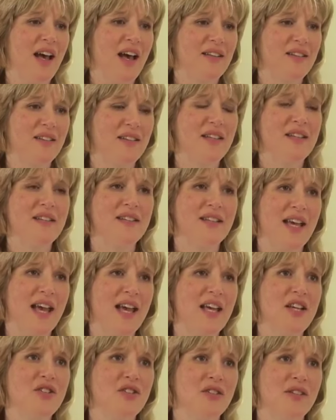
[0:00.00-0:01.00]
as an
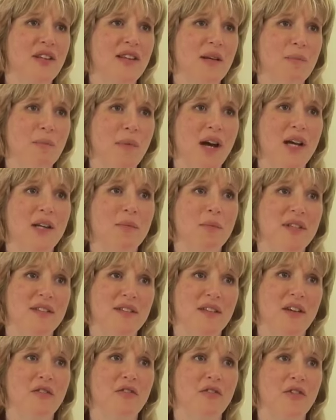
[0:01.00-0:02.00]
indication that they might be
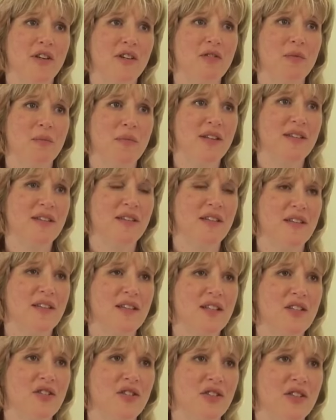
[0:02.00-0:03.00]
suffering from this
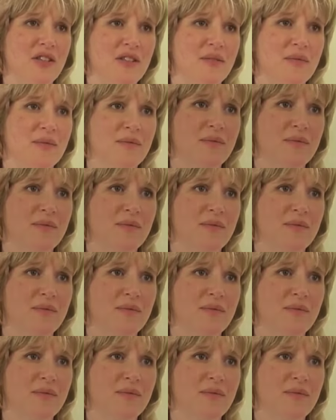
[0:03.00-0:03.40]
condition.